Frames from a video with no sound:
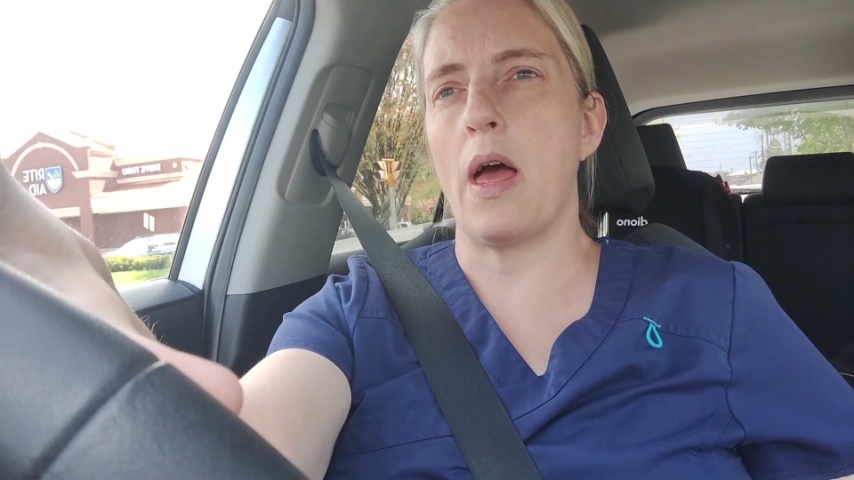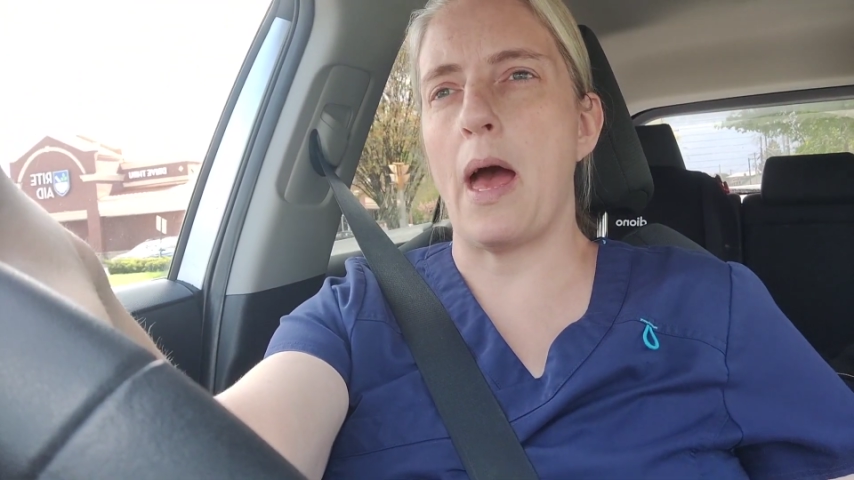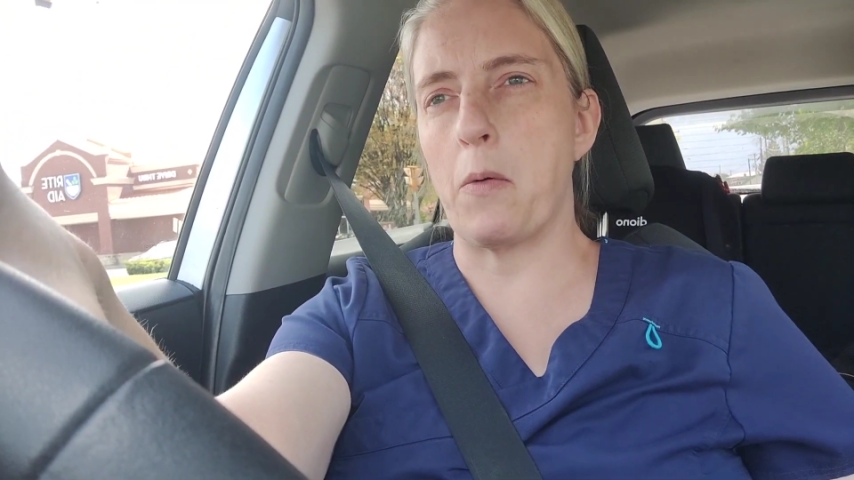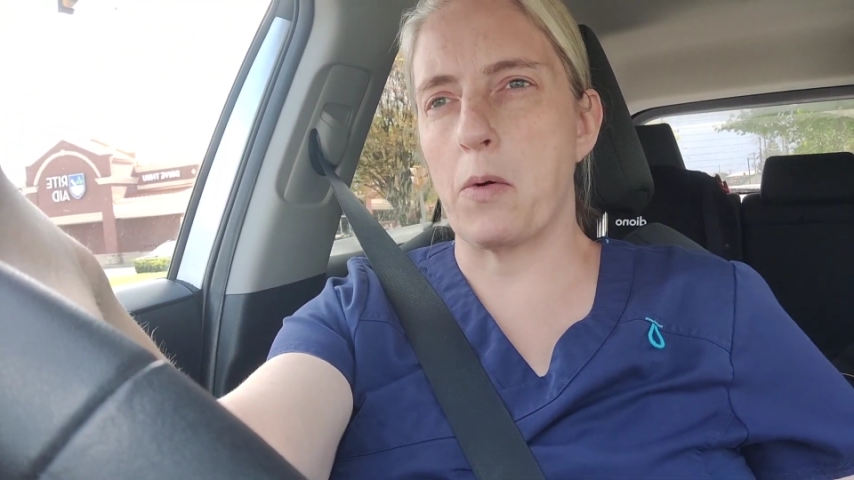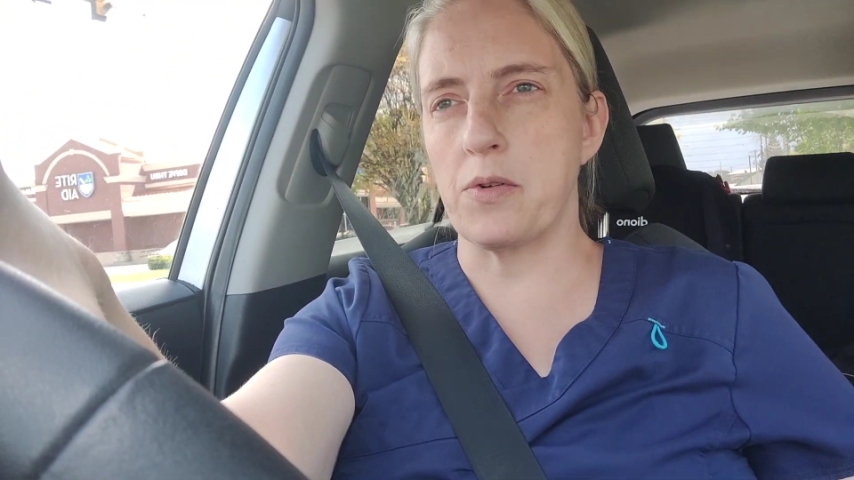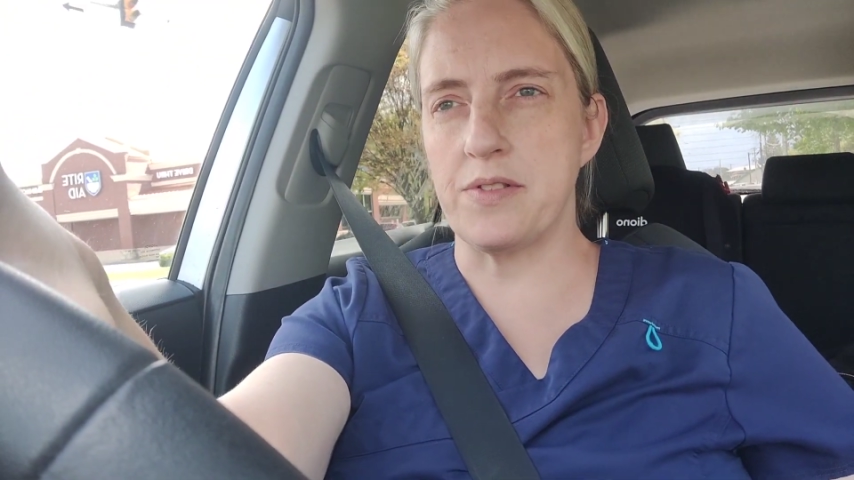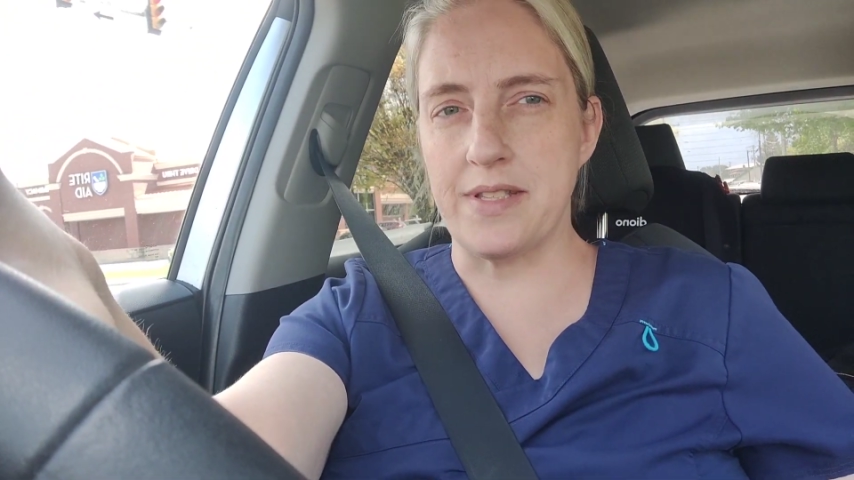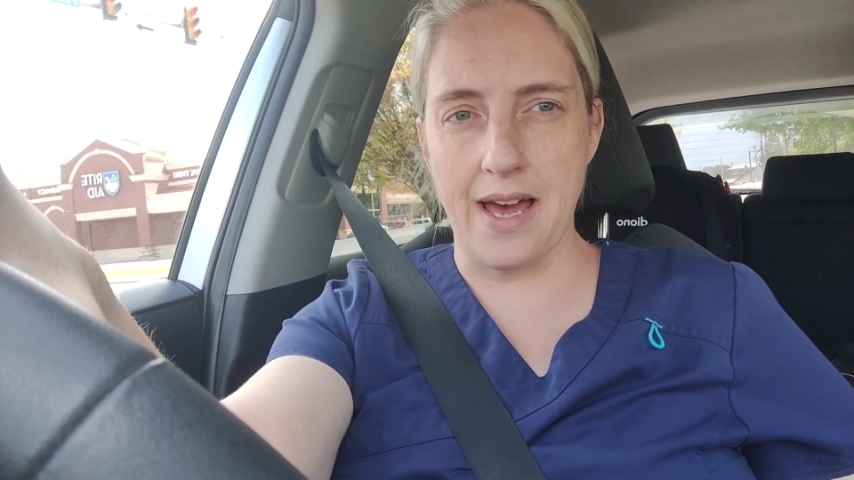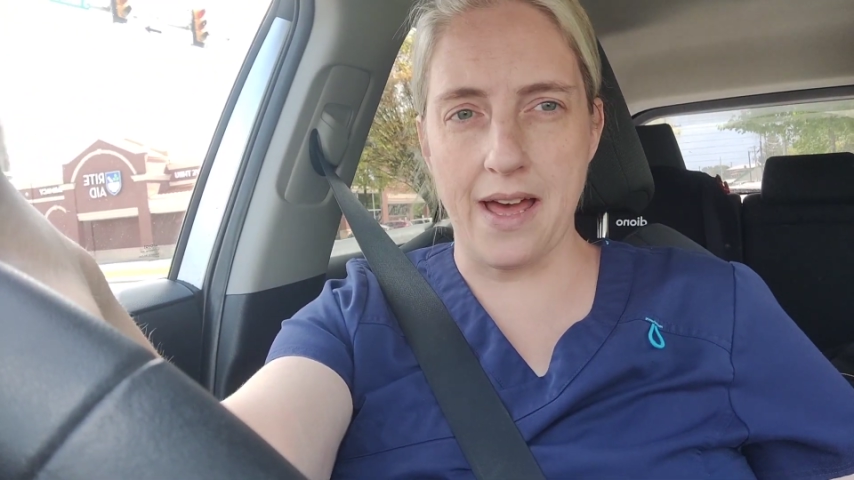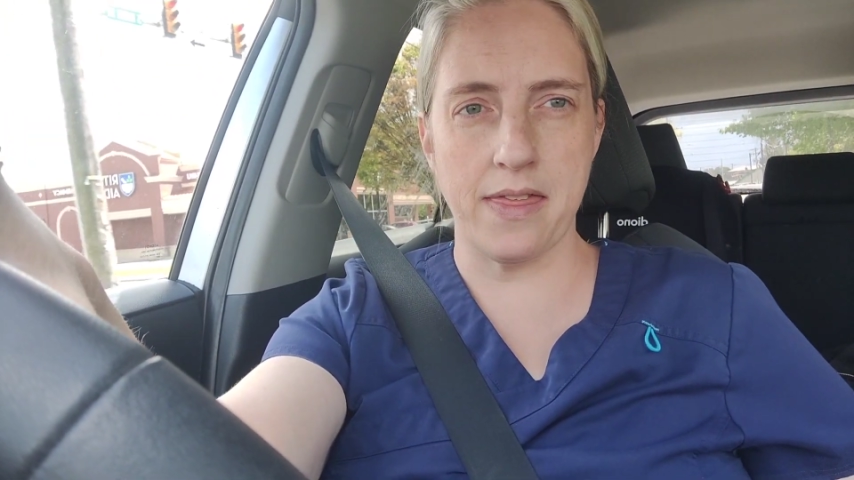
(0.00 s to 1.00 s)
our
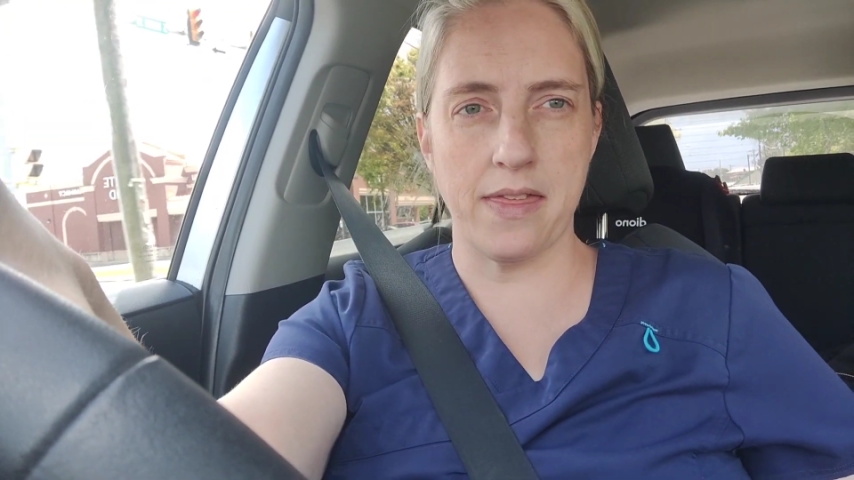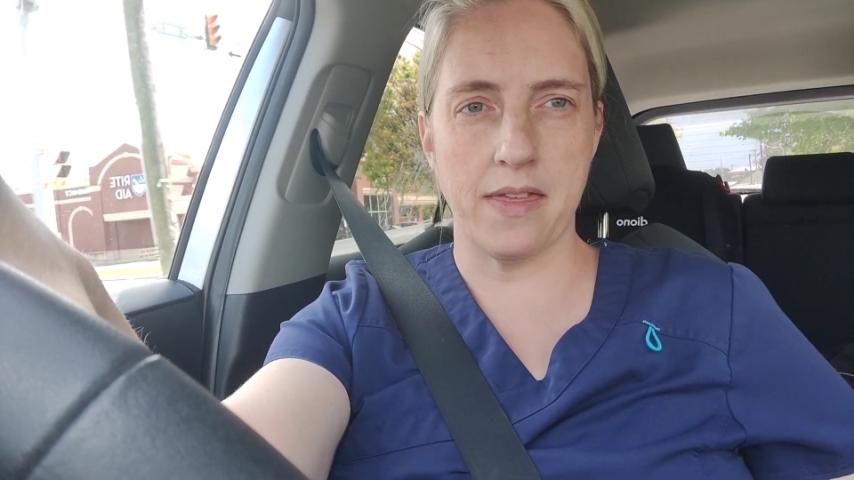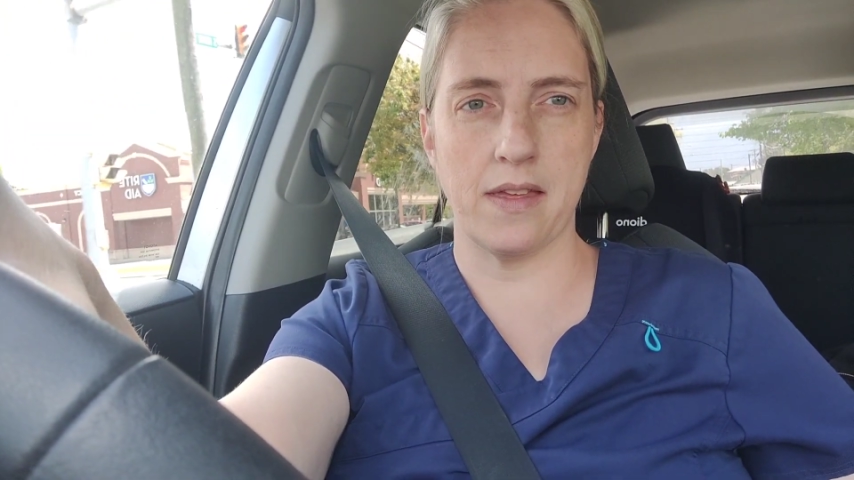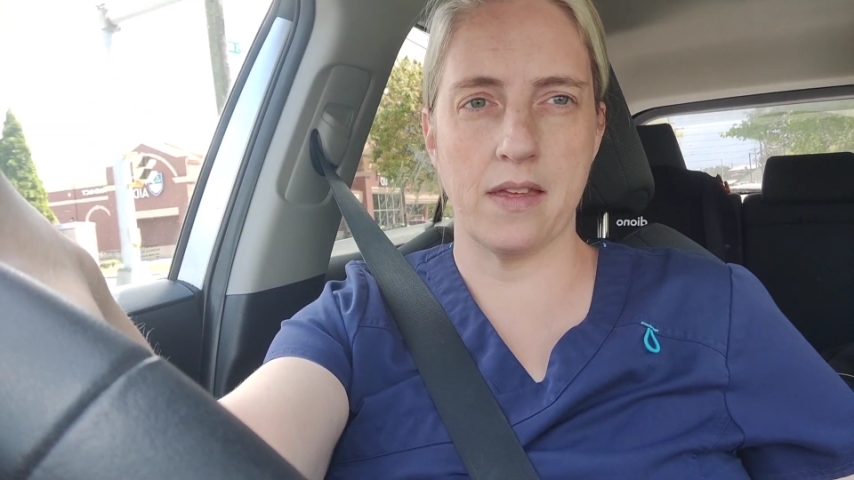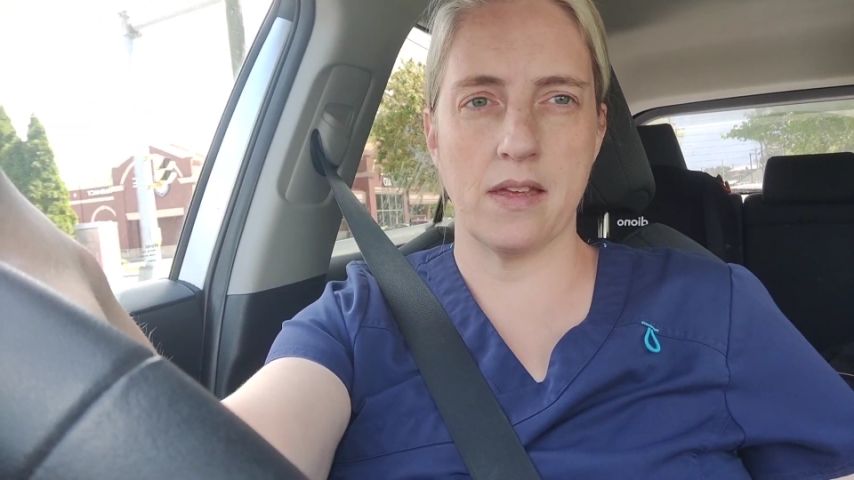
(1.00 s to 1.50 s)
death